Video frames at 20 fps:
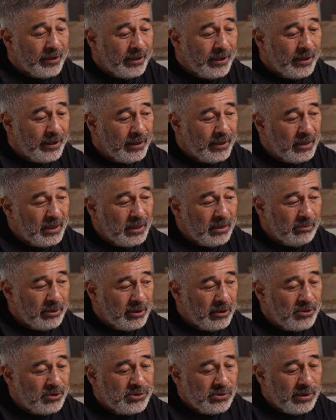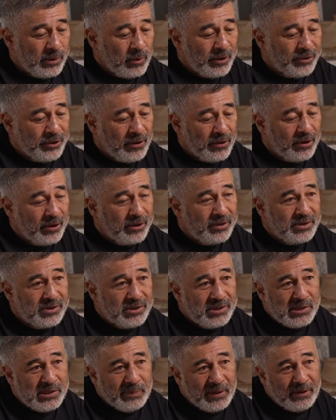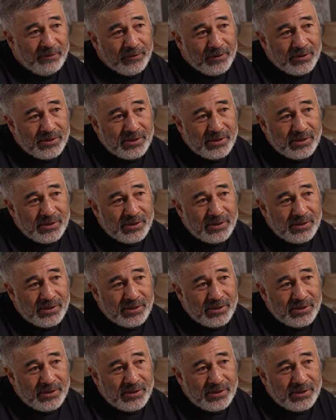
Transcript: there. But also I want the art to speak for